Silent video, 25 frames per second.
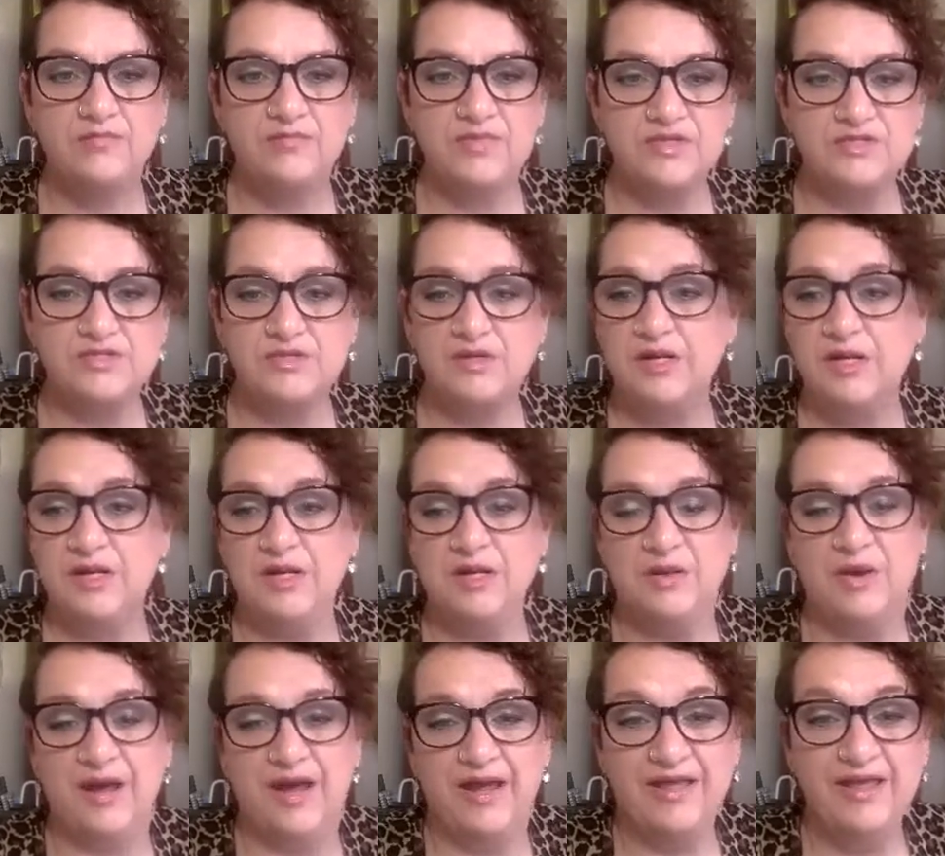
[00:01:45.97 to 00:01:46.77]
So
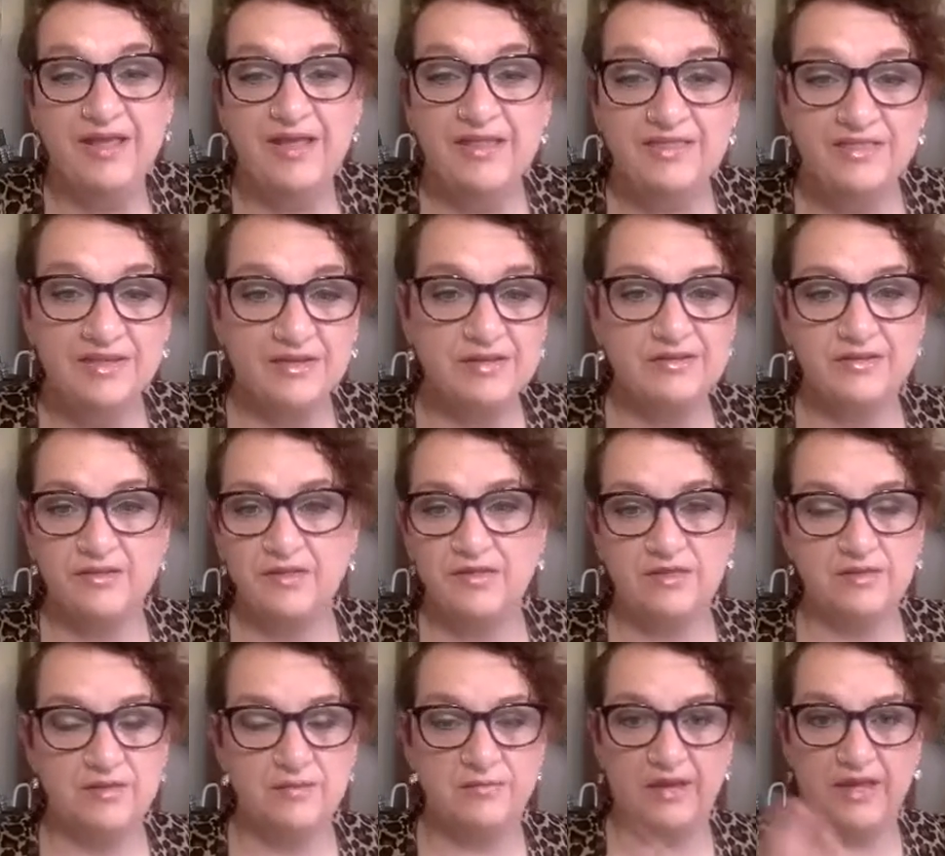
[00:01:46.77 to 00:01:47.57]
anyway,
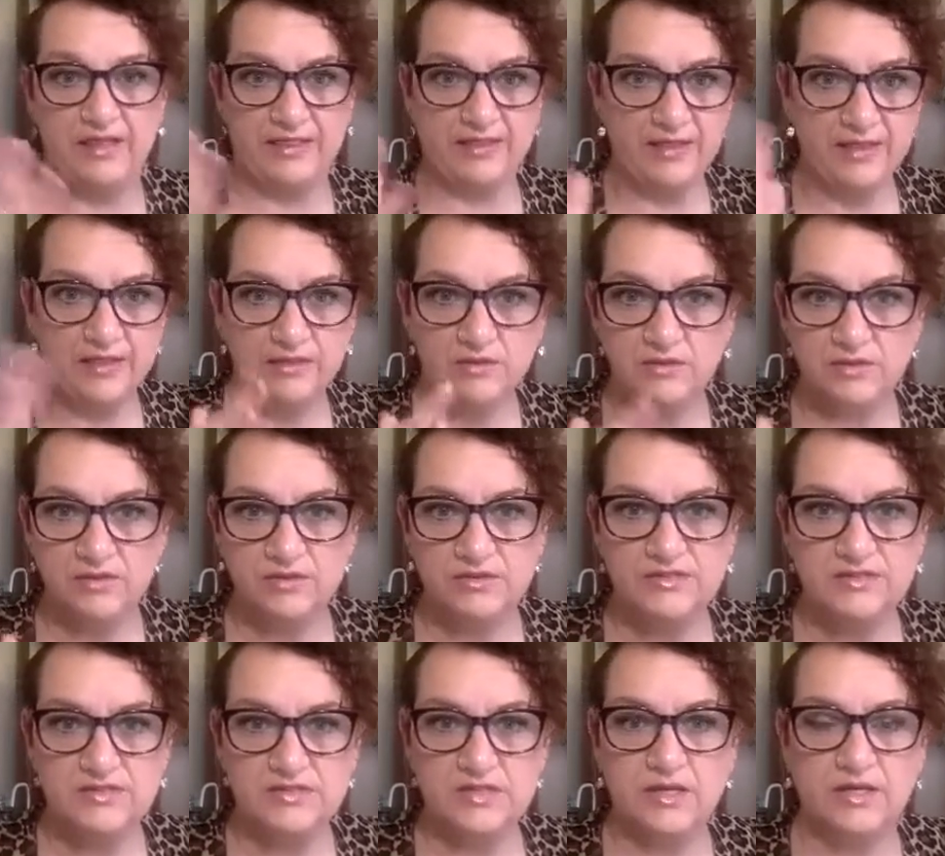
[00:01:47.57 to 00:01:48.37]
luckily my
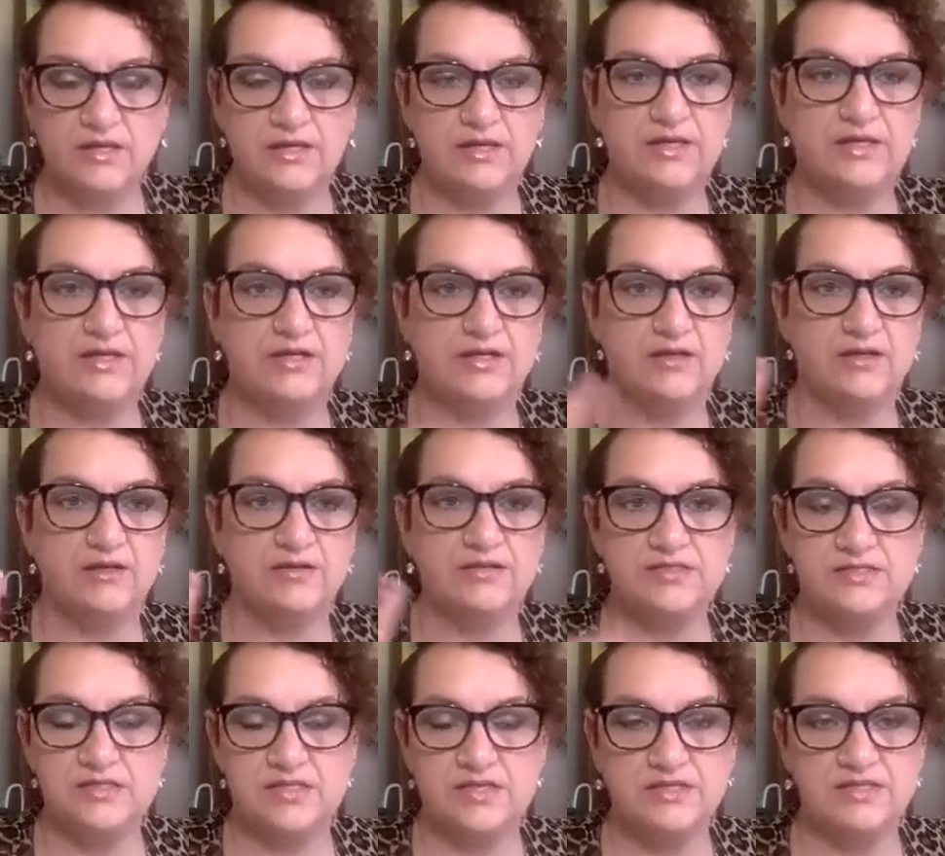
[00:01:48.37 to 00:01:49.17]
landlord saw it and all
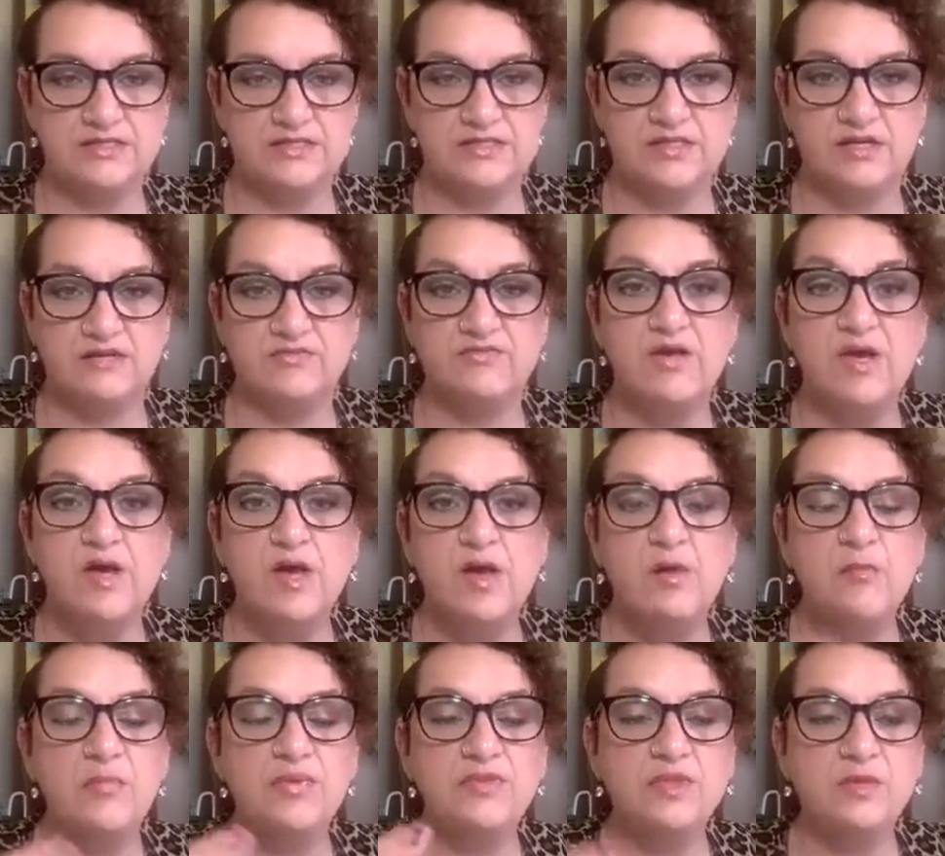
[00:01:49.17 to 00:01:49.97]
this kind of stuff.
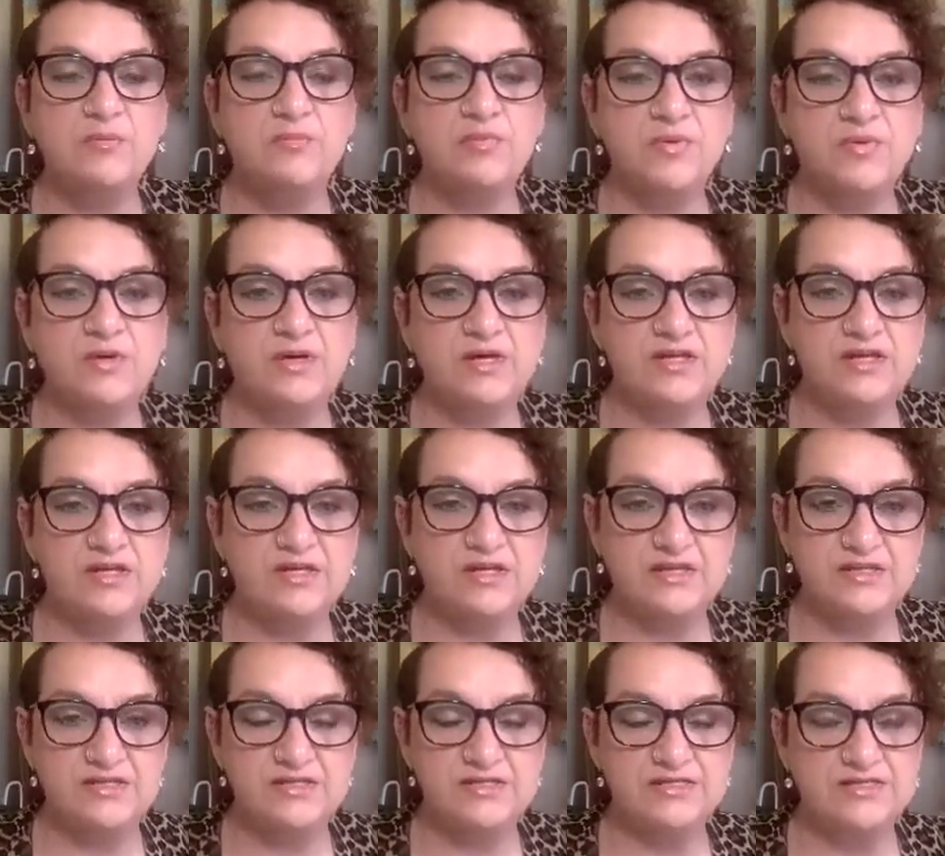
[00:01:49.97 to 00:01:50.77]
But the point
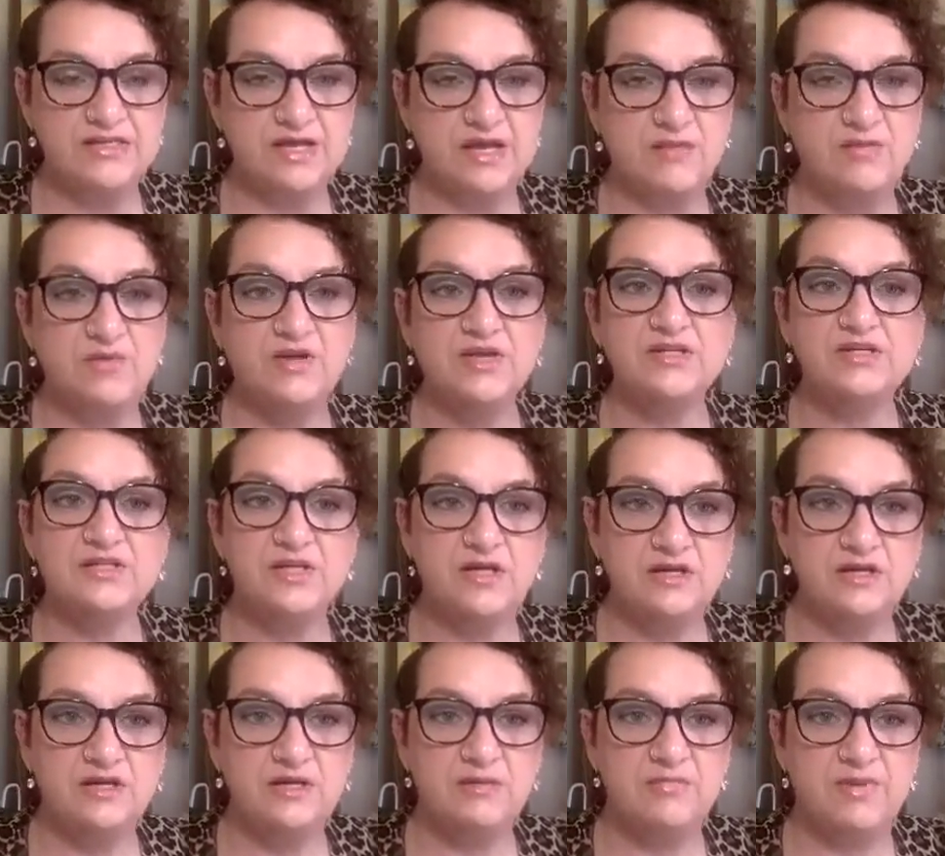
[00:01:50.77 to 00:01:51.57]
is, I want to
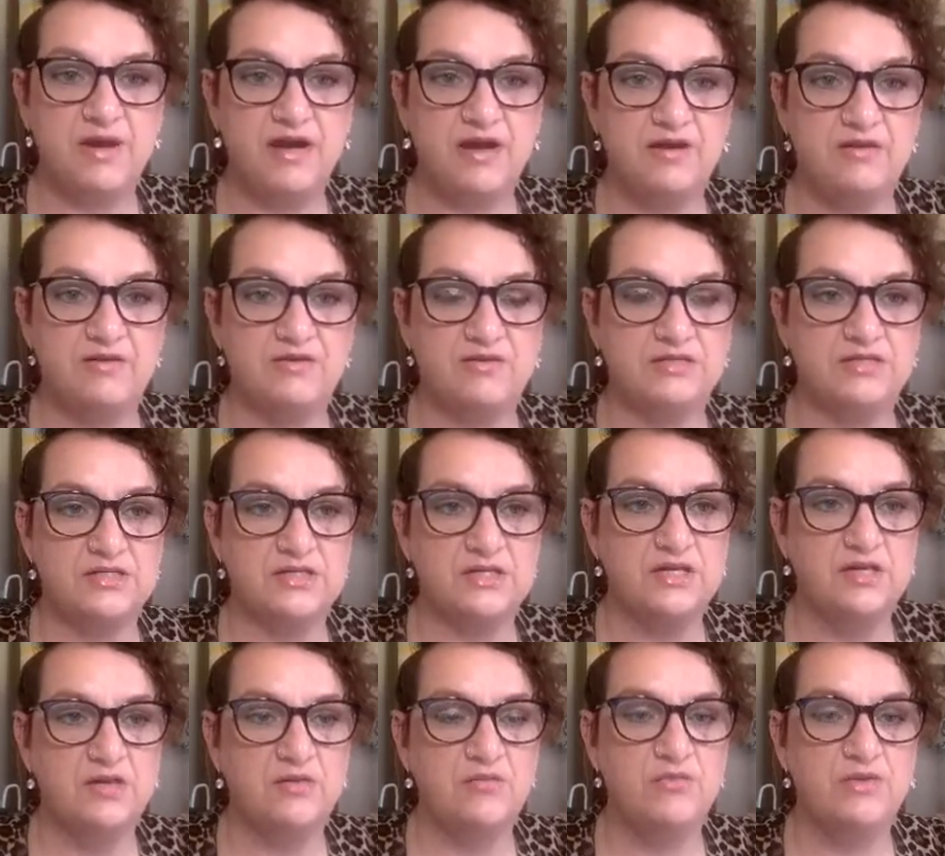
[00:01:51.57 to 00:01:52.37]
talk about
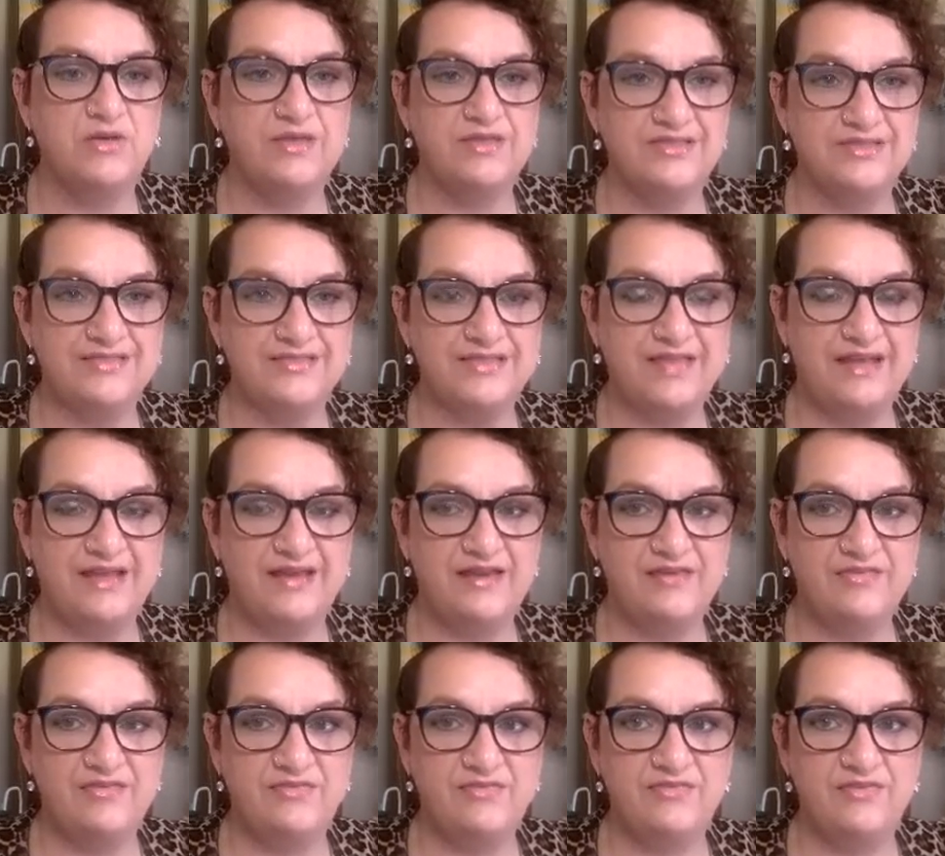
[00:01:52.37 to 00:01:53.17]
when
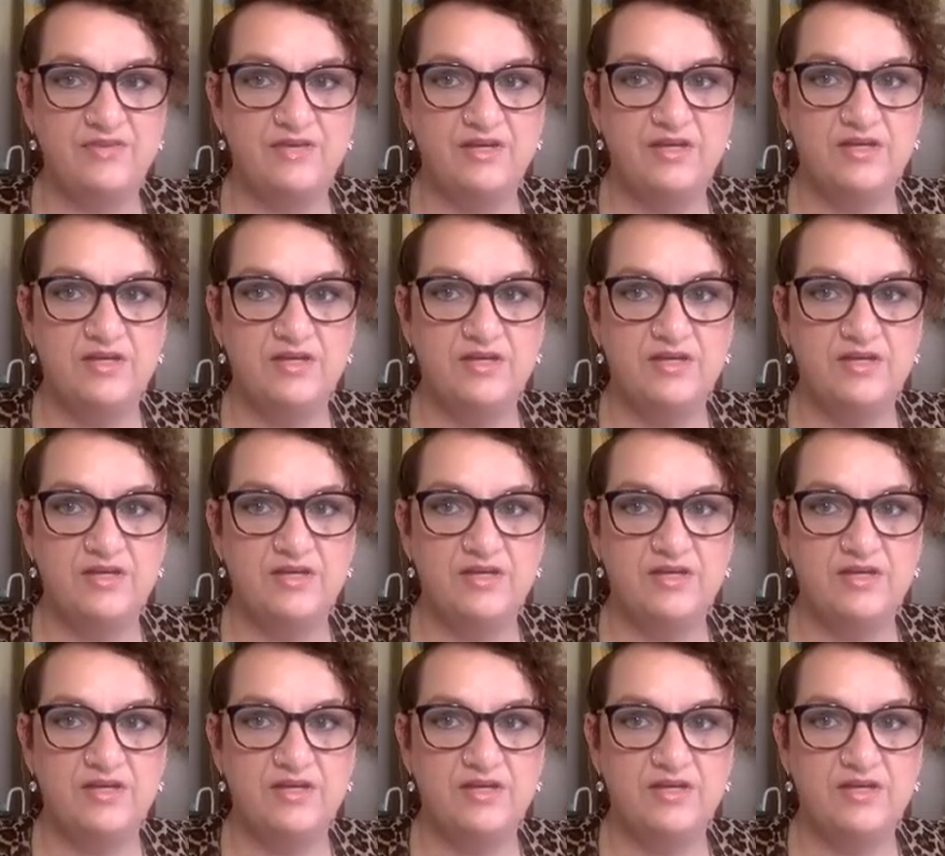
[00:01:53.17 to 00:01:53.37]
life